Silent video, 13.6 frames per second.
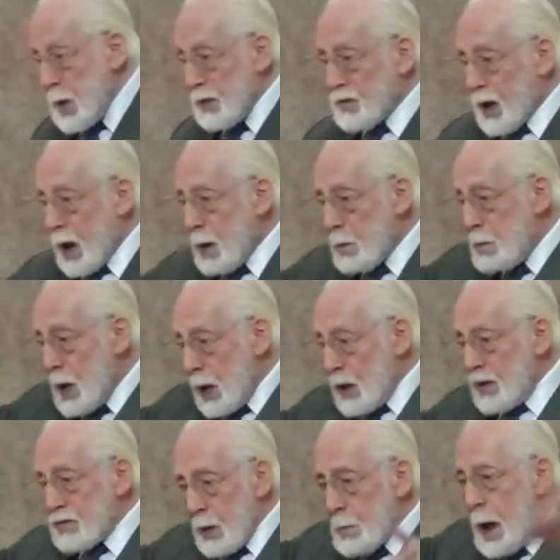have come
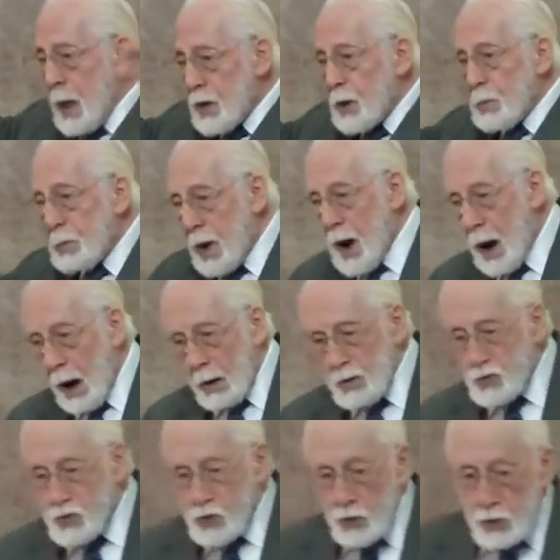from other
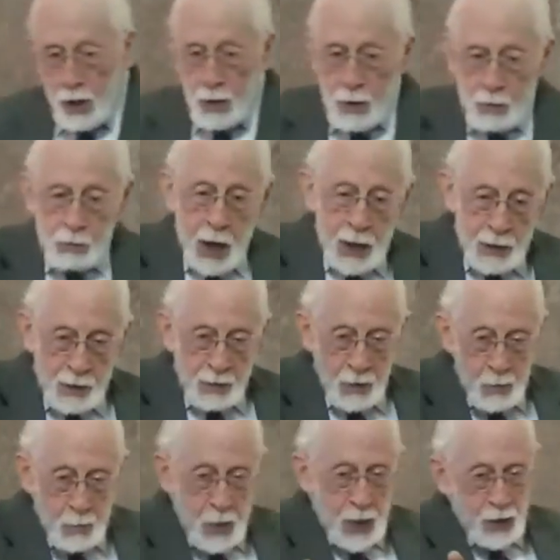parts. Uh, right here,
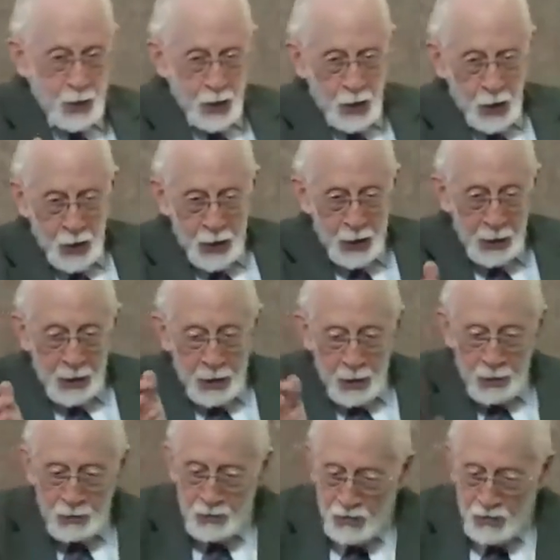immediately in